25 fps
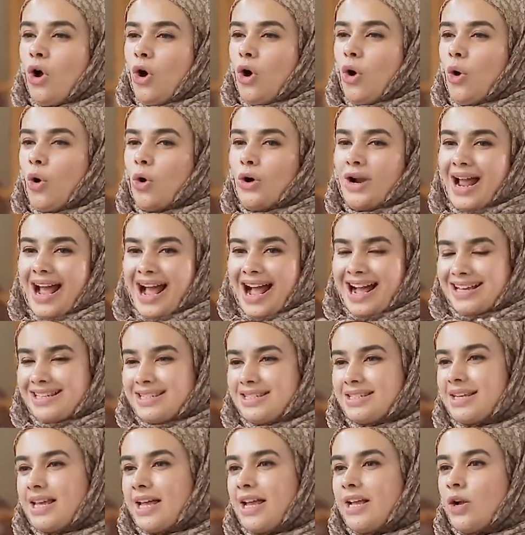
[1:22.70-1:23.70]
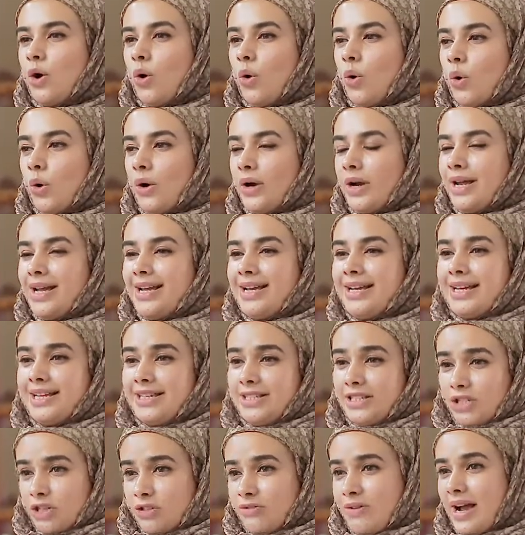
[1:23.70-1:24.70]
or asking or
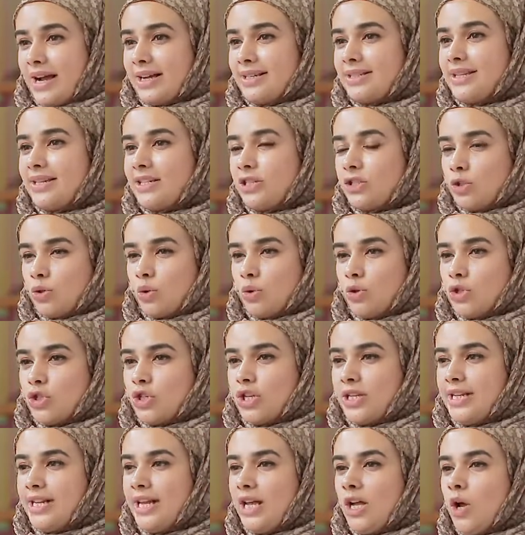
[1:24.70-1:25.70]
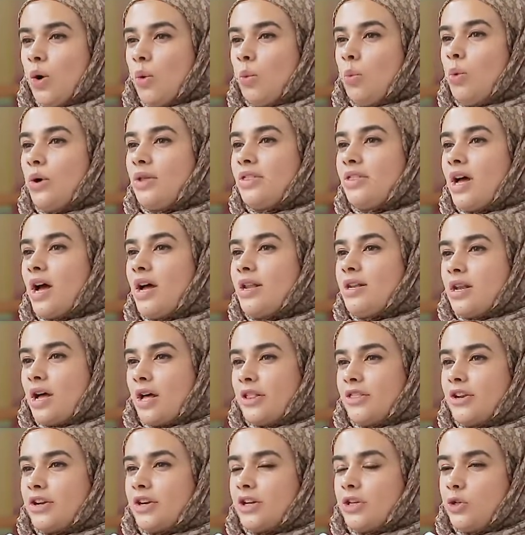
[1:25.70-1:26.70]
interacting socially with
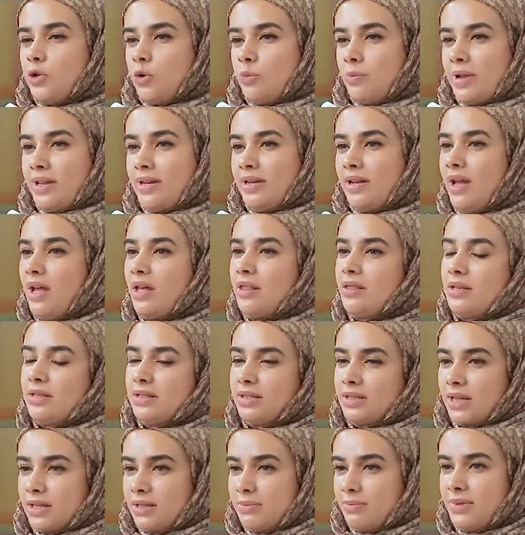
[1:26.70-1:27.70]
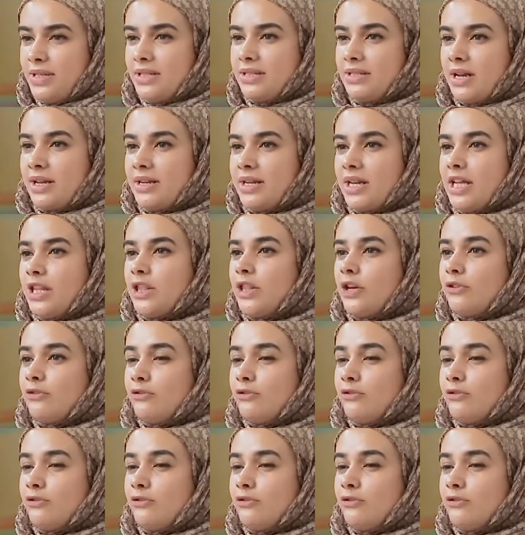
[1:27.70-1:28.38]
another human, and this can be done either